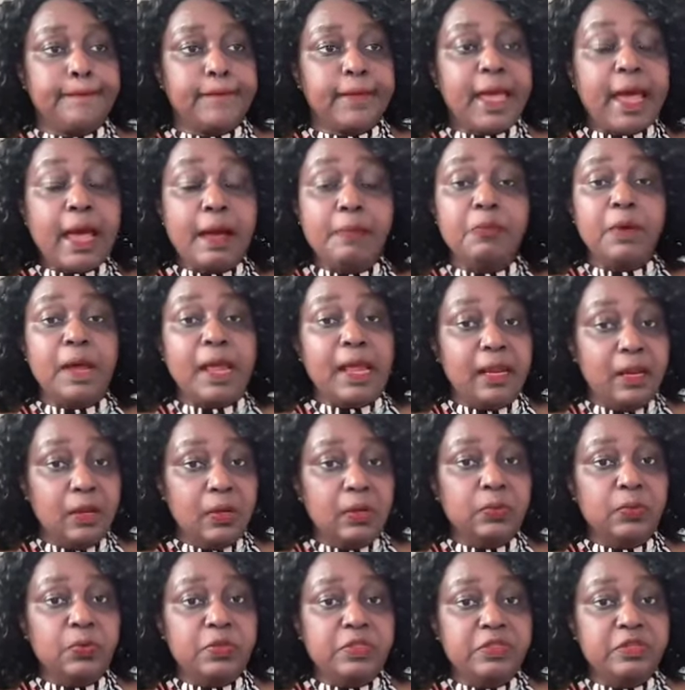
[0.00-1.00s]
come
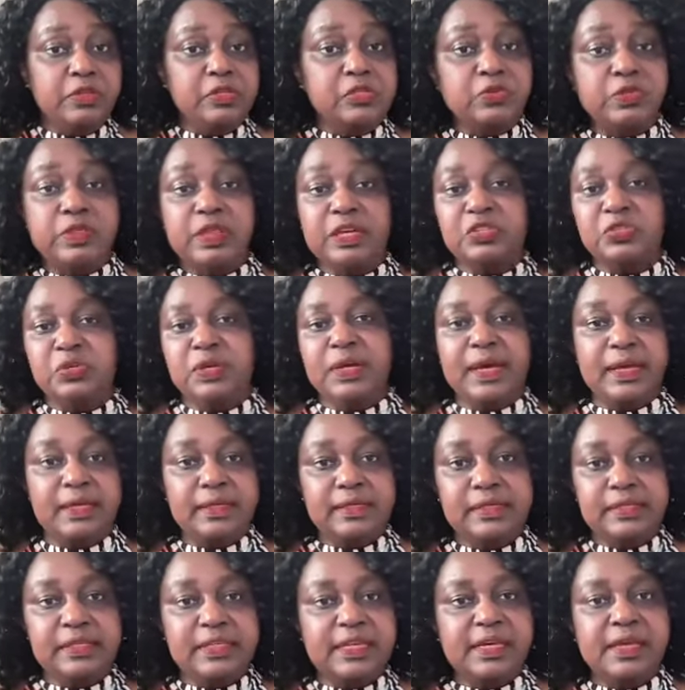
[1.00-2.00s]
along with you so that you
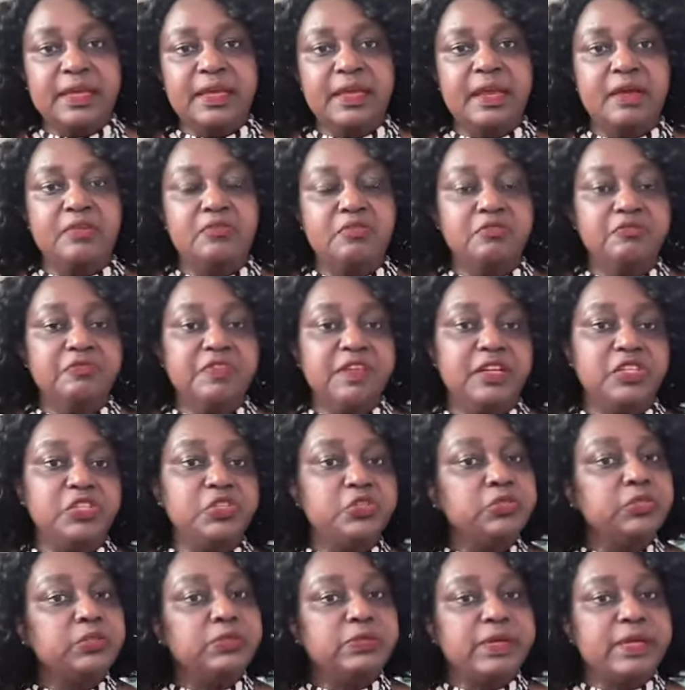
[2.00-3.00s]
can take care of their
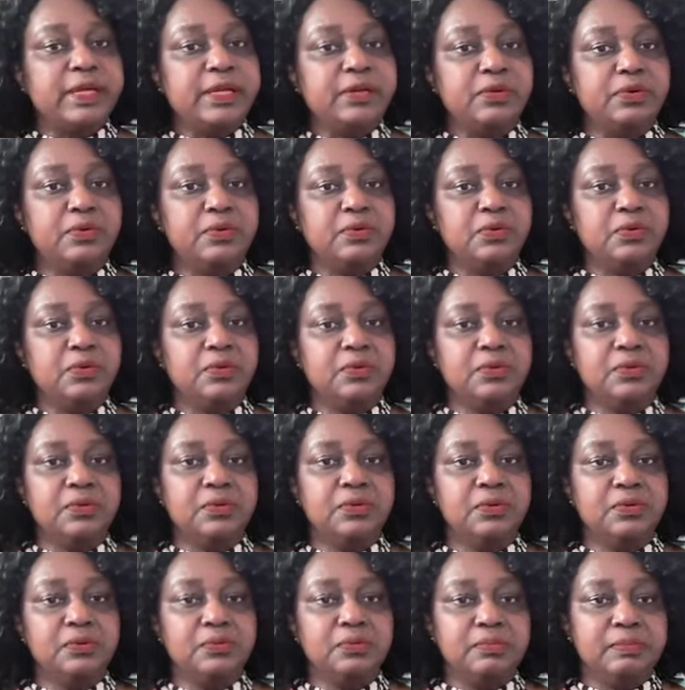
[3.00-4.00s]
children or
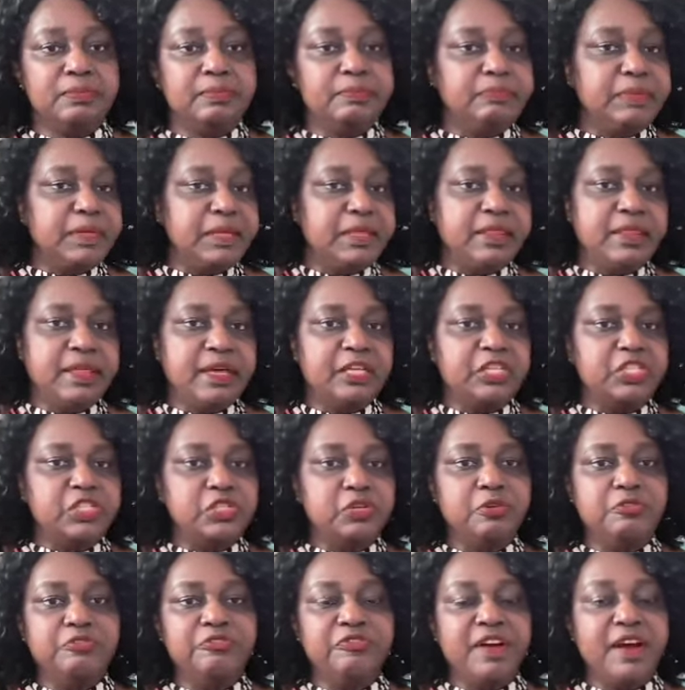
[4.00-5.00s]
be their
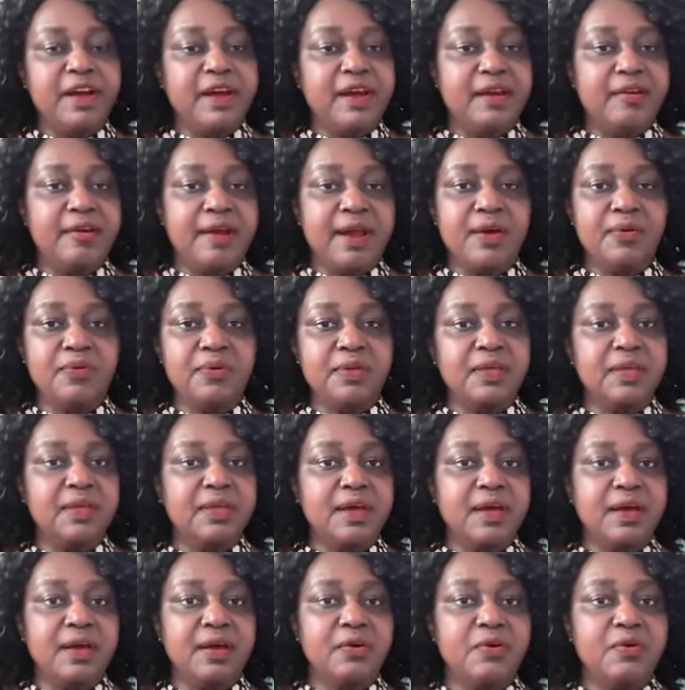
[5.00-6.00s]
chauffeur around
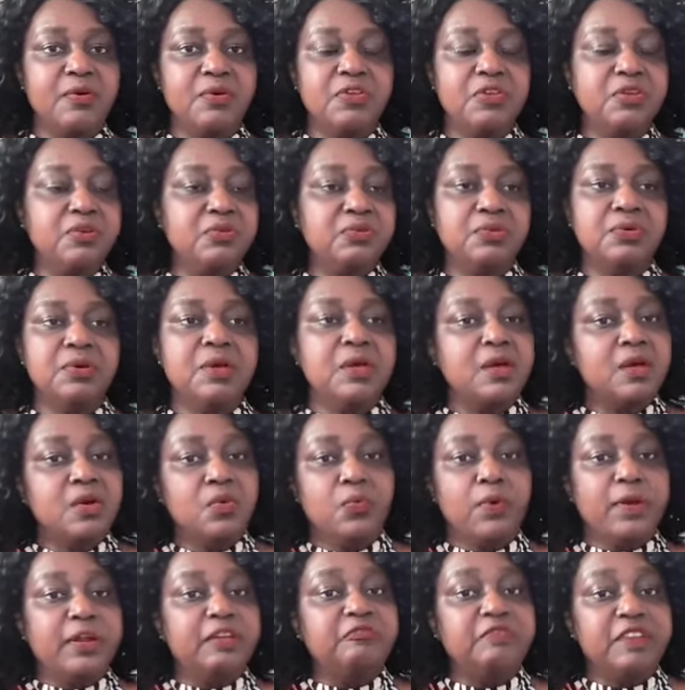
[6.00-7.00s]
here, or, you know,
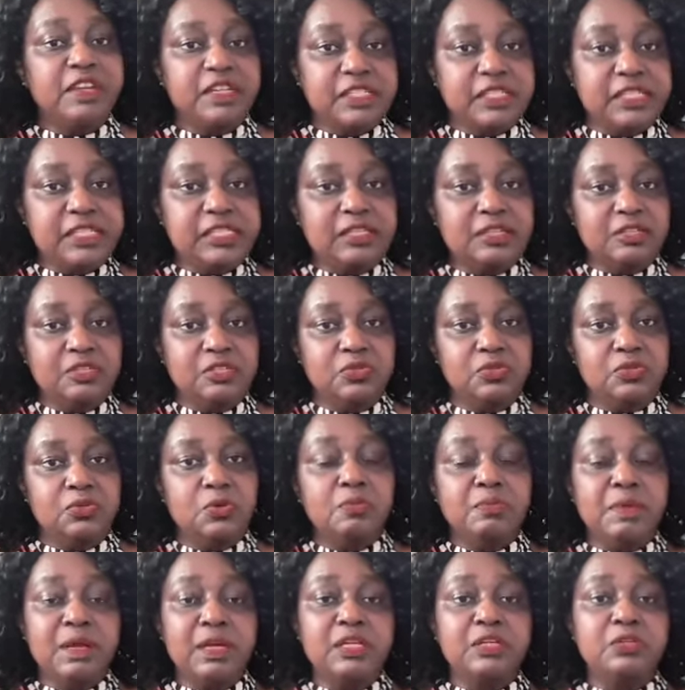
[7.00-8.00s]
whatever it is that you
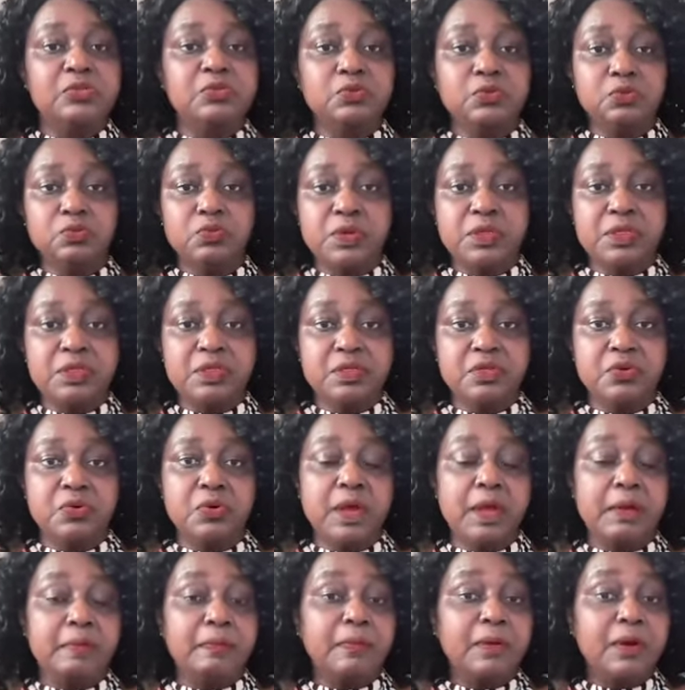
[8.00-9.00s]
normally do with
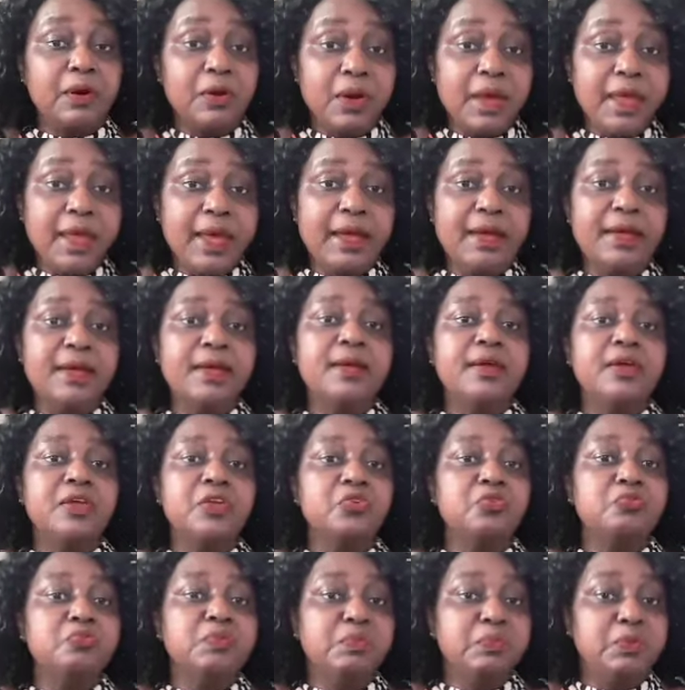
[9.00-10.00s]
your employer,
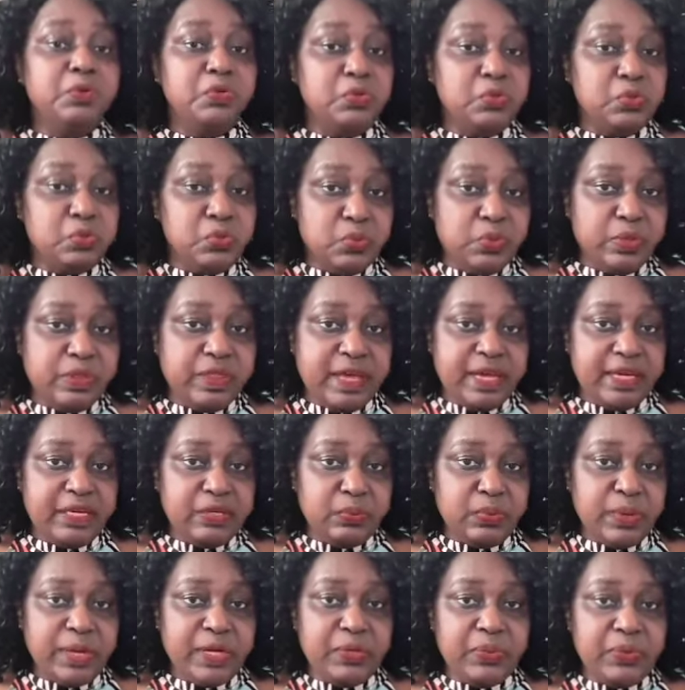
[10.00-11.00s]
you'll be able to do
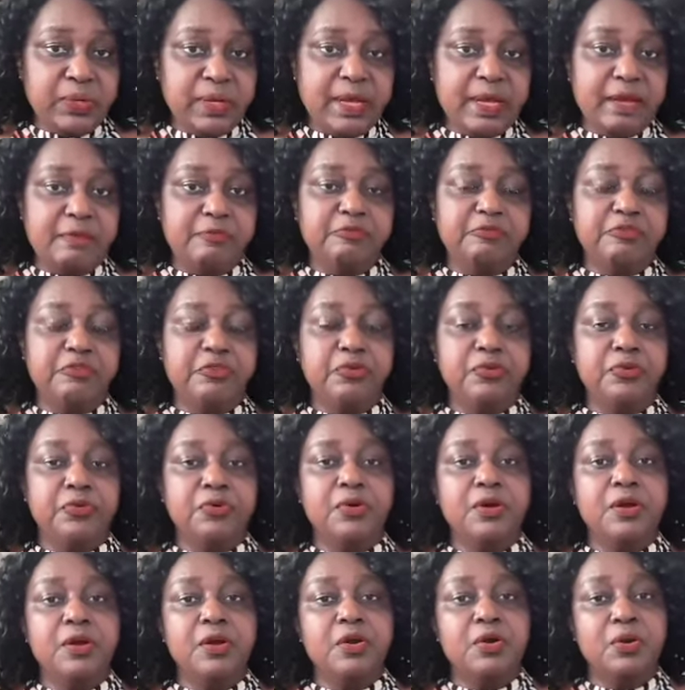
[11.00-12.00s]
that when you come
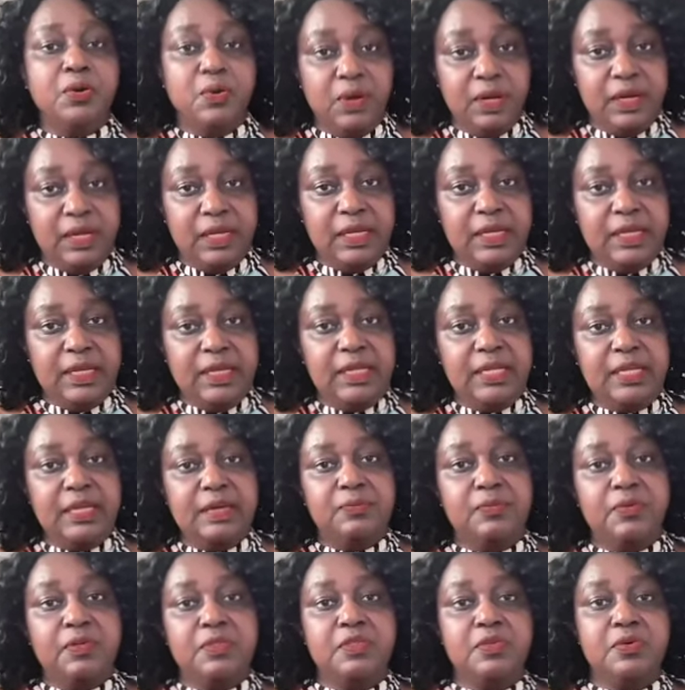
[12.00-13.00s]
for holiday
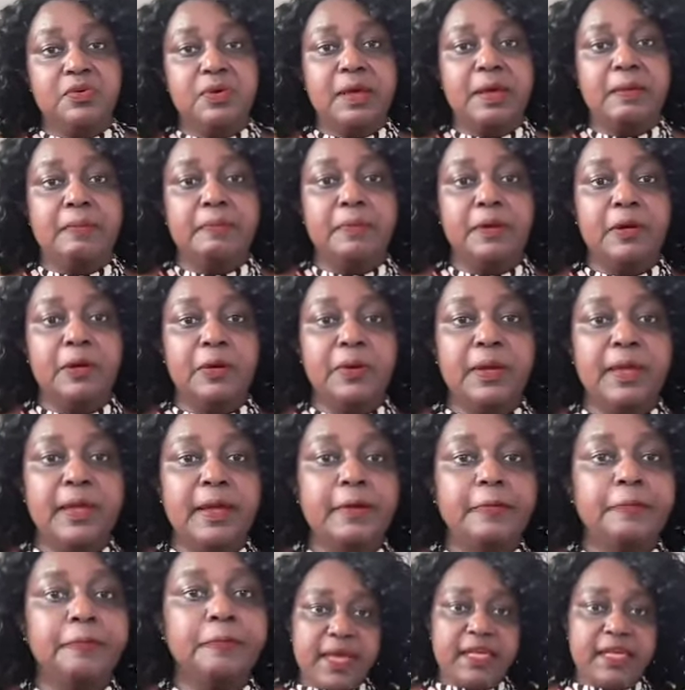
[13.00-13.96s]
here with your employer.